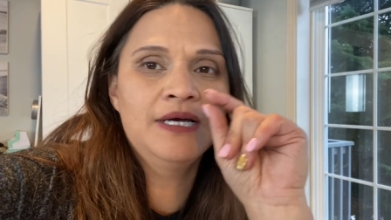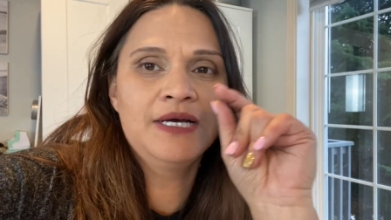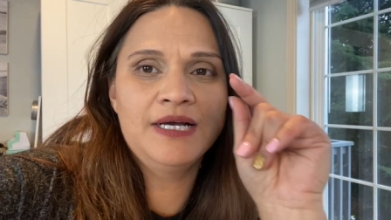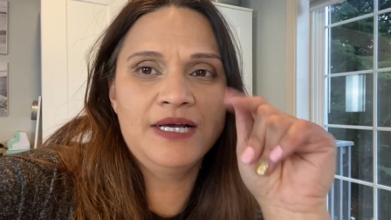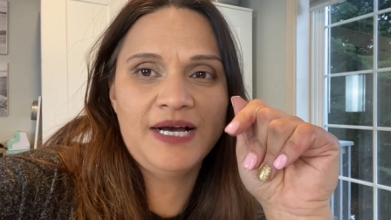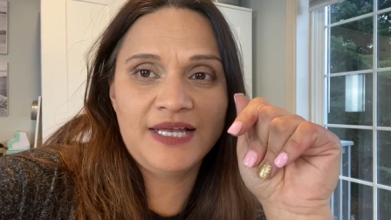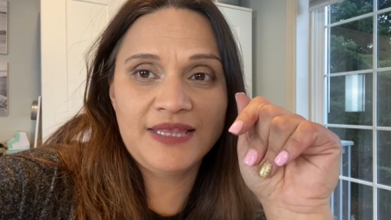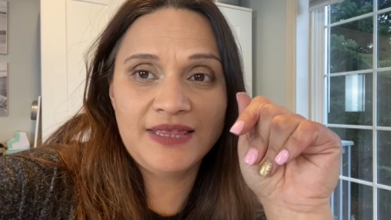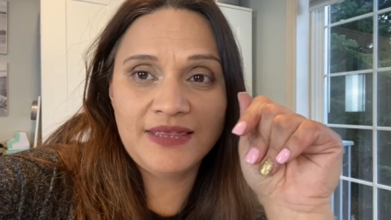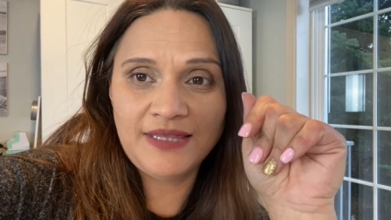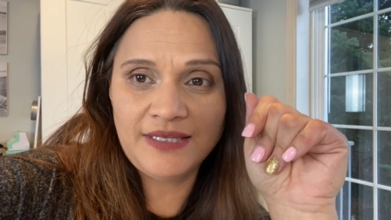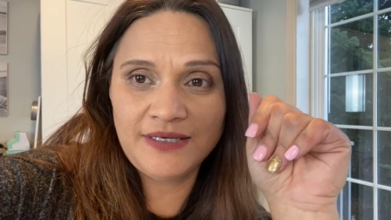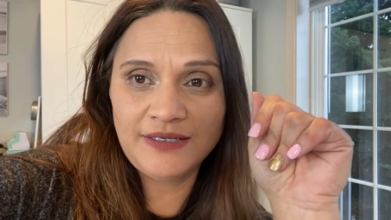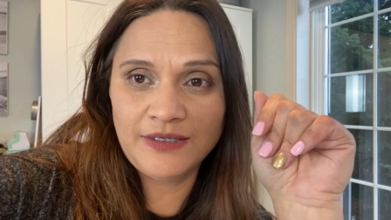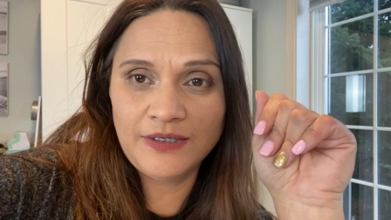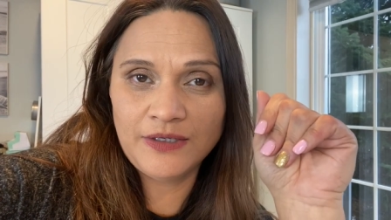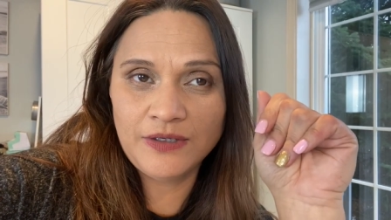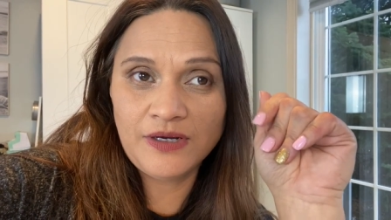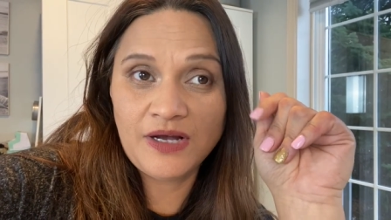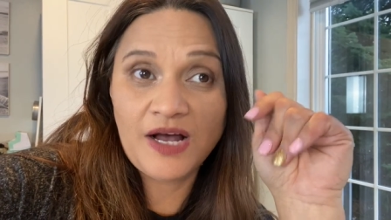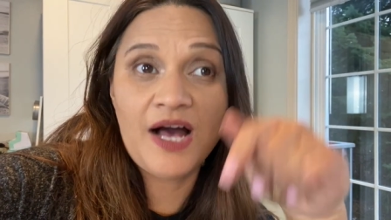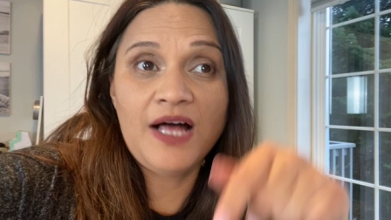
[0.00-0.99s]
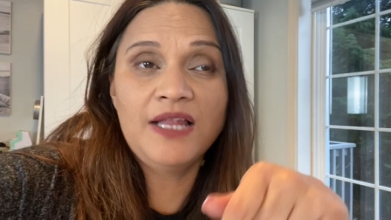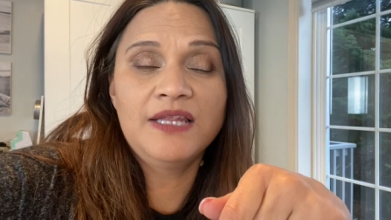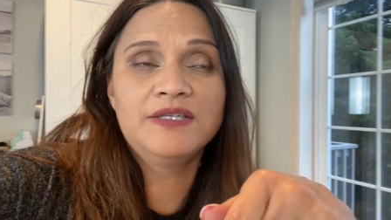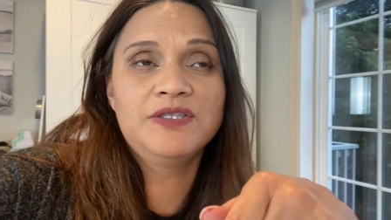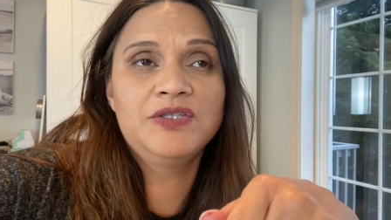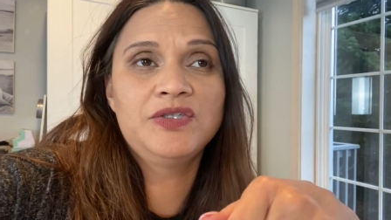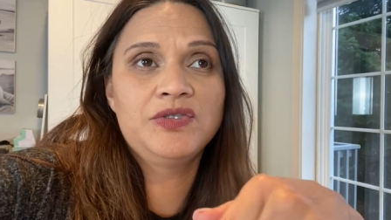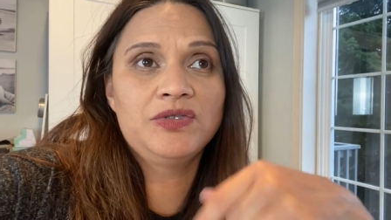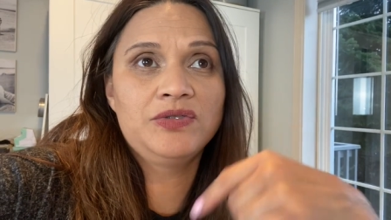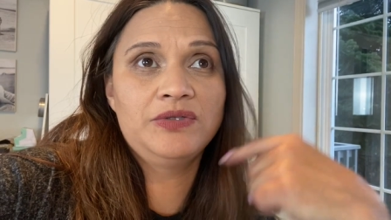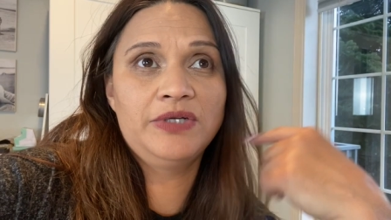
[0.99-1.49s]
got the
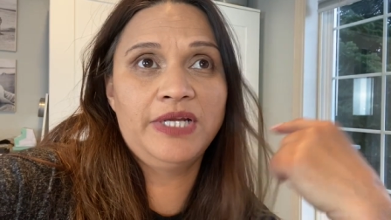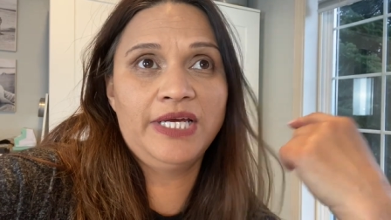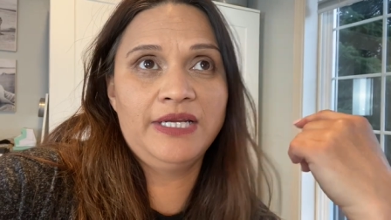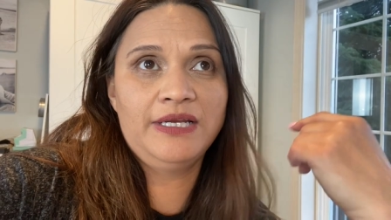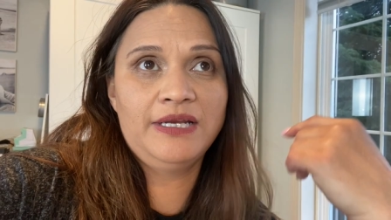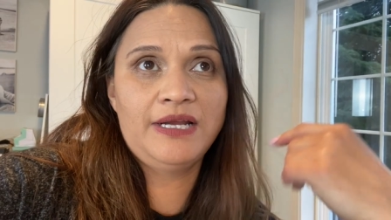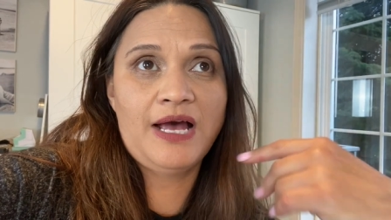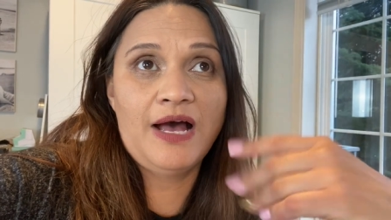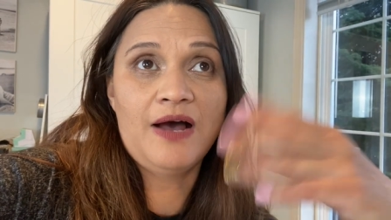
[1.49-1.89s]
college student